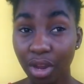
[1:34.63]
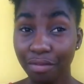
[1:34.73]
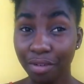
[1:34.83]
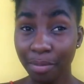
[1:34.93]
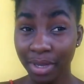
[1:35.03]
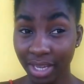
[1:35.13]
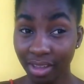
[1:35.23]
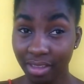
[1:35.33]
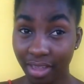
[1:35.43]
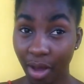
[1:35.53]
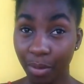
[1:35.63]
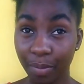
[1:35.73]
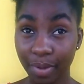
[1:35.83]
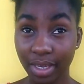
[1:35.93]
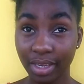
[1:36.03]
For me, that would
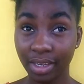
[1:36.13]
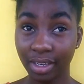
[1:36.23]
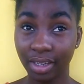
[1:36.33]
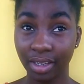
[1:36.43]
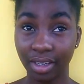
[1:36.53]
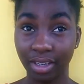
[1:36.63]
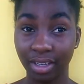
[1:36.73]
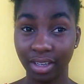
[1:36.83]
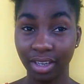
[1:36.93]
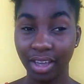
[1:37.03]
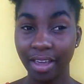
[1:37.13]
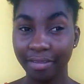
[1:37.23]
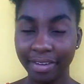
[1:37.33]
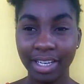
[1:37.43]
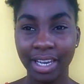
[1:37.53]
be
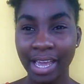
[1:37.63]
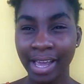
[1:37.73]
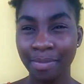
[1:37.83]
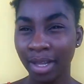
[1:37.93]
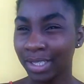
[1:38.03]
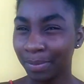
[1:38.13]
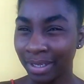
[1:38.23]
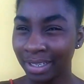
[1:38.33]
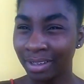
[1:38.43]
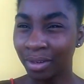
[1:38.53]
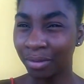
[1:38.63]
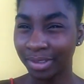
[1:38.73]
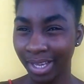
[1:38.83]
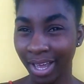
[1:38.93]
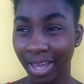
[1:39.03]
feeling like I'm not spending enough
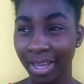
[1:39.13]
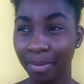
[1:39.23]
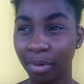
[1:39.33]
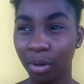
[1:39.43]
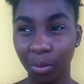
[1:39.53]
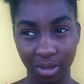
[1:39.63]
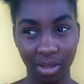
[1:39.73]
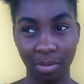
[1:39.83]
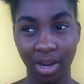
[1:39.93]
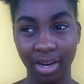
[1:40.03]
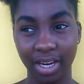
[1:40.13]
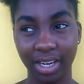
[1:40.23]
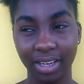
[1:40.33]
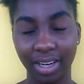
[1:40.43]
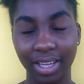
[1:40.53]
time with
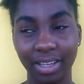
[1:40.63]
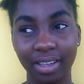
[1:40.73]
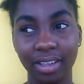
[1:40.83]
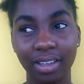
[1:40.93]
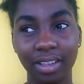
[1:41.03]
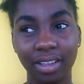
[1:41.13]
Amari. Like,